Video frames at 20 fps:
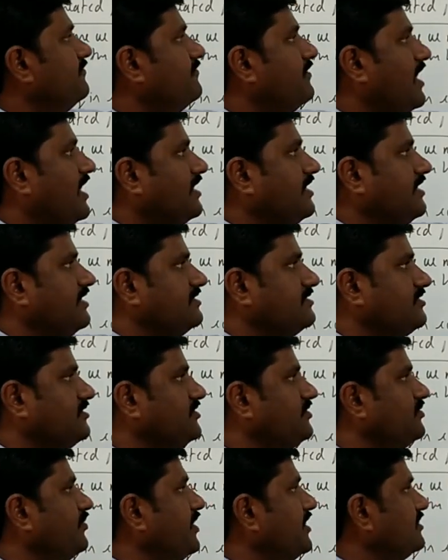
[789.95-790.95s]
fatty
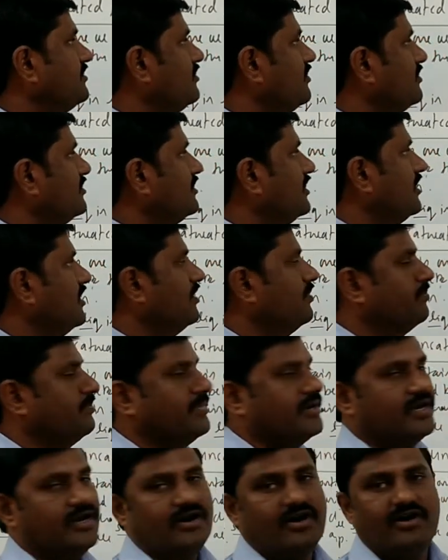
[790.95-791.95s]
acids based on the
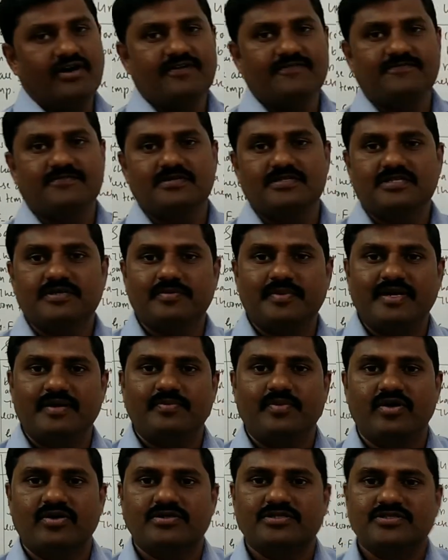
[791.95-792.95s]
number of
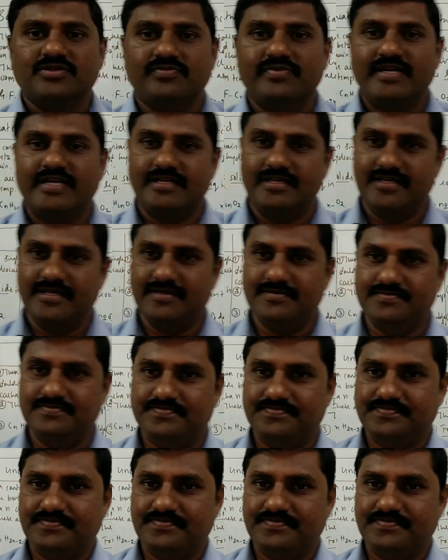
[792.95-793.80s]
double bonds over here.